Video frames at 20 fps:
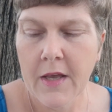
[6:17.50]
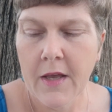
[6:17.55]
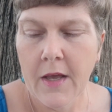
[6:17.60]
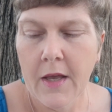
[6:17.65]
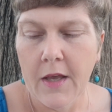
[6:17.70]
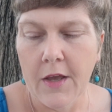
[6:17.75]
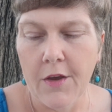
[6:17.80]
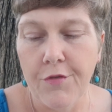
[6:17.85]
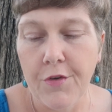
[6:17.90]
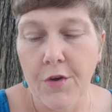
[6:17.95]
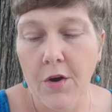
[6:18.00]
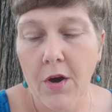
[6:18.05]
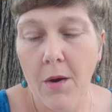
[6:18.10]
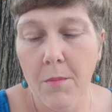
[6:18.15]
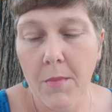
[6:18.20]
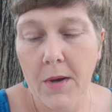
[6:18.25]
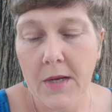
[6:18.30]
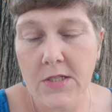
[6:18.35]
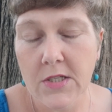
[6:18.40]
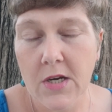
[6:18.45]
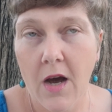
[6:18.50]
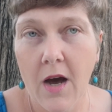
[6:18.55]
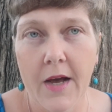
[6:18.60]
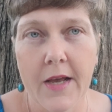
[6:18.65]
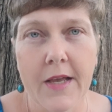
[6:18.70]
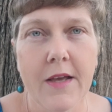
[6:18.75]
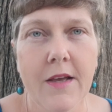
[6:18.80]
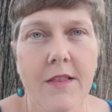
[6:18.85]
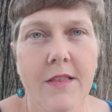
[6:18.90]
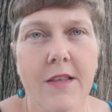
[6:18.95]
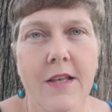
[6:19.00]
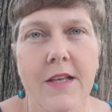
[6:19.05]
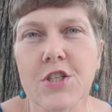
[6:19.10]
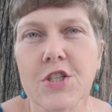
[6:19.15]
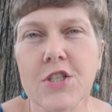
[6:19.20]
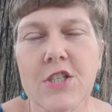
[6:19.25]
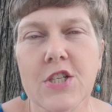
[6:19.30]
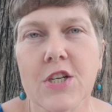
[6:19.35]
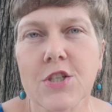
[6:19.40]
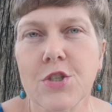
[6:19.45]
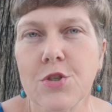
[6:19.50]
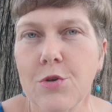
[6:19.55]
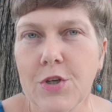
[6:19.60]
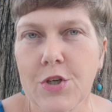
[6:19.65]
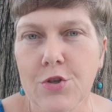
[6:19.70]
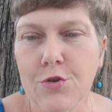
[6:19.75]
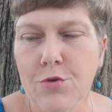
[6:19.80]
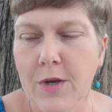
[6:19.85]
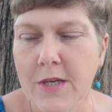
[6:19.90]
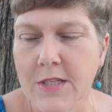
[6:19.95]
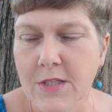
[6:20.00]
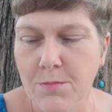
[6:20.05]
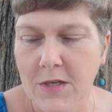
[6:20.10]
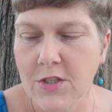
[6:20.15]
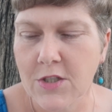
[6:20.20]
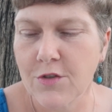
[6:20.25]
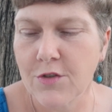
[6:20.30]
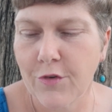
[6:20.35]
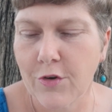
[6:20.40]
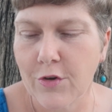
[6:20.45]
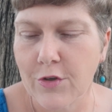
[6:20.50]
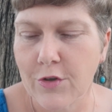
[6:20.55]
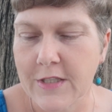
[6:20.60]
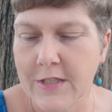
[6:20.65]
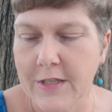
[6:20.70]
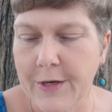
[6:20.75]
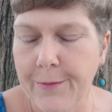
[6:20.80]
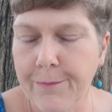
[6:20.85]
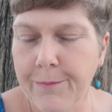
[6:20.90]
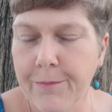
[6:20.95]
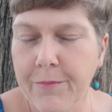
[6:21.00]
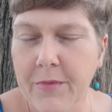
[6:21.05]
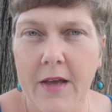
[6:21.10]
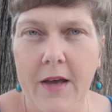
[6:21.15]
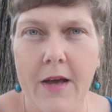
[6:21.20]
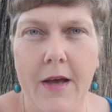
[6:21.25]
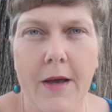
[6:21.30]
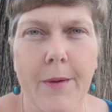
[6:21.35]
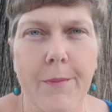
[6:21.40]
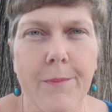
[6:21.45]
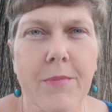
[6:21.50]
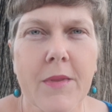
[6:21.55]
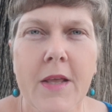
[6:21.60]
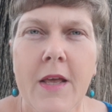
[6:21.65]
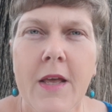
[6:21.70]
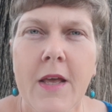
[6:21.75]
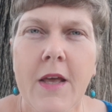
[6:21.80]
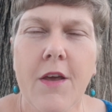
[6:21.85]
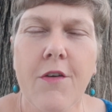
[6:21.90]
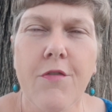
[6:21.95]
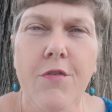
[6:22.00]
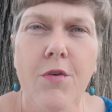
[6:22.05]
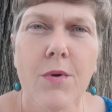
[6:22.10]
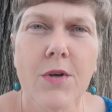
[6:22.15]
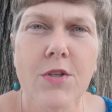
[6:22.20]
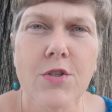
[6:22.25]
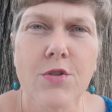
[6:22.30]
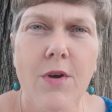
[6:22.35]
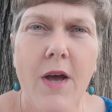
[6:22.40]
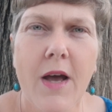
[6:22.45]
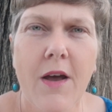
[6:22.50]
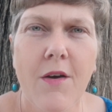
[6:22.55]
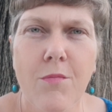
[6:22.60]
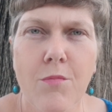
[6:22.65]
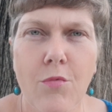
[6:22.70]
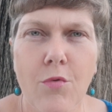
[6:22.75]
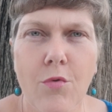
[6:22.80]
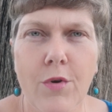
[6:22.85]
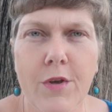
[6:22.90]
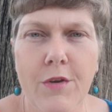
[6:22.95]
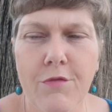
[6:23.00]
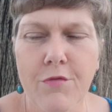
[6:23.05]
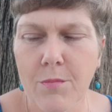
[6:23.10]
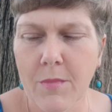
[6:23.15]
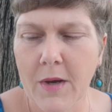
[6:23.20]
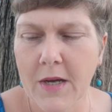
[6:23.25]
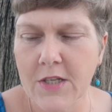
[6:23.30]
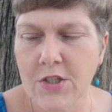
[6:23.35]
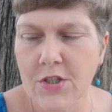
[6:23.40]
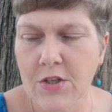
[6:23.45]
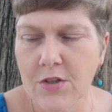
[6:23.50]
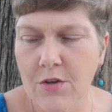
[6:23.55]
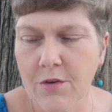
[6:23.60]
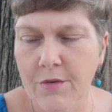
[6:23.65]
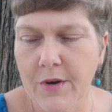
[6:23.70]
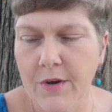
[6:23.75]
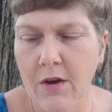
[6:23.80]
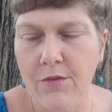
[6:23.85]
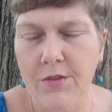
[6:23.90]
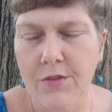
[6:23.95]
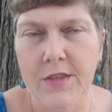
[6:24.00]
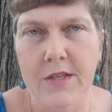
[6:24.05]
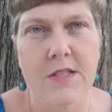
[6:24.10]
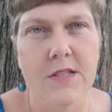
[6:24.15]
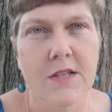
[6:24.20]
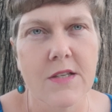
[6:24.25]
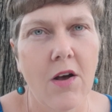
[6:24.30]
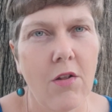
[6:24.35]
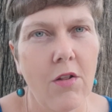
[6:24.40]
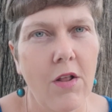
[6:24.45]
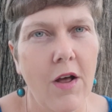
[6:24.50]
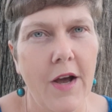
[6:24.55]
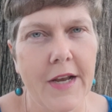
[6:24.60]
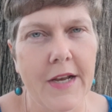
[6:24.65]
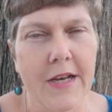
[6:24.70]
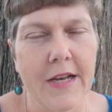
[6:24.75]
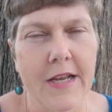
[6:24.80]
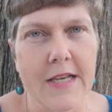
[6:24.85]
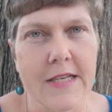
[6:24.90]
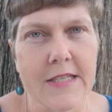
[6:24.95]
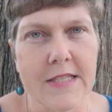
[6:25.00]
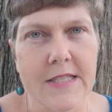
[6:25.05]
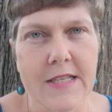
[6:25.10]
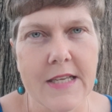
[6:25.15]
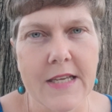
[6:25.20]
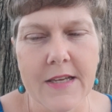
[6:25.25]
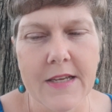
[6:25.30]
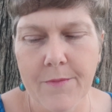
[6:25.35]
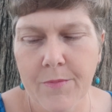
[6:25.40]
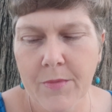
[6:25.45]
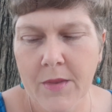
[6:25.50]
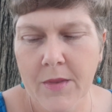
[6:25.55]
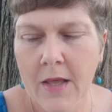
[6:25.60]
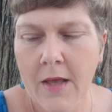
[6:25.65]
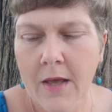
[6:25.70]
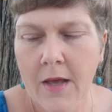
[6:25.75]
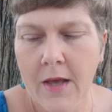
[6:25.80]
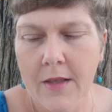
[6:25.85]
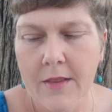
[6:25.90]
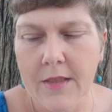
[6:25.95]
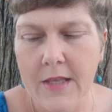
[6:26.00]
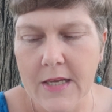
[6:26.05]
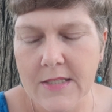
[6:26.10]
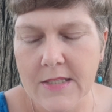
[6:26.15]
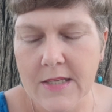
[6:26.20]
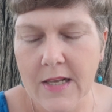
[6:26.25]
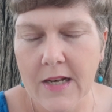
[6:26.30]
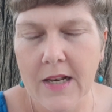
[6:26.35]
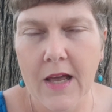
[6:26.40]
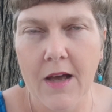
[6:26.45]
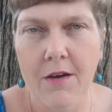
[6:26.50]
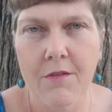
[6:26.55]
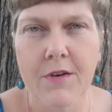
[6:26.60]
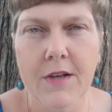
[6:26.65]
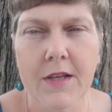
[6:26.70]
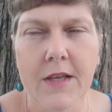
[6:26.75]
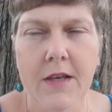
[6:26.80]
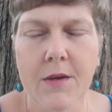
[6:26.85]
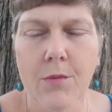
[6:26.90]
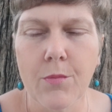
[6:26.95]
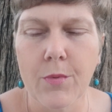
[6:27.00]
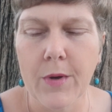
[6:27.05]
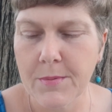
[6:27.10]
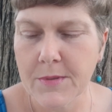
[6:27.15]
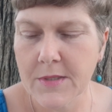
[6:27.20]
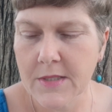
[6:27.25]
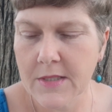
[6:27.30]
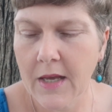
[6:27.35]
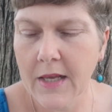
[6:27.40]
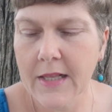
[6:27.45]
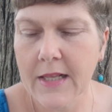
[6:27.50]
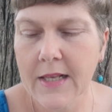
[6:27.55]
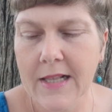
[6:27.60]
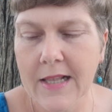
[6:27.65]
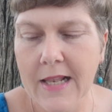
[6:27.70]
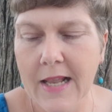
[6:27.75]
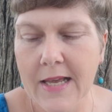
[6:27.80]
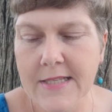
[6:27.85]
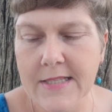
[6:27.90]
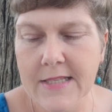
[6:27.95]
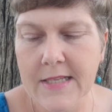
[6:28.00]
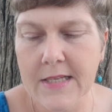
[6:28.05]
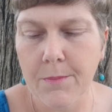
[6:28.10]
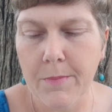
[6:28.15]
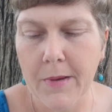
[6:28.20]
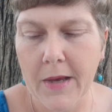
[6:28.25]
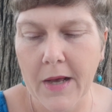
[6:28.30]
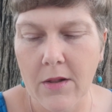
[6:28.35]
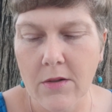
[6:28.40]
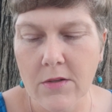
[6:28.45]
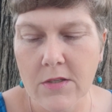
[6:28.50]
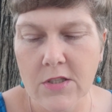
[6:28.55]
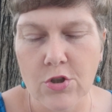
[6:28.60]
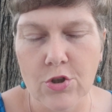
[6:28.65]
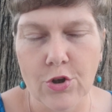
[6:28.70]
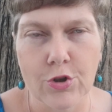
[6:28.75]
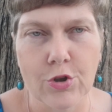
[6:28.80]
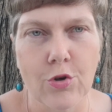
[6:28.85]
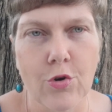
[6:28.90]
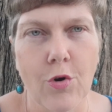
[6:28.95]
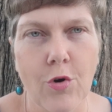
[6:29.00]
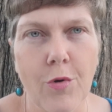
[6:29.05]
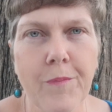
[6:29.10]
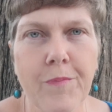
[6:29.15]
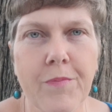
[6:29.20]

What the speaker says: If you go much higher, then it's just going to trace much faster. If you want to have more information around this whole INS thing, there's a lovely website, classicbells.com.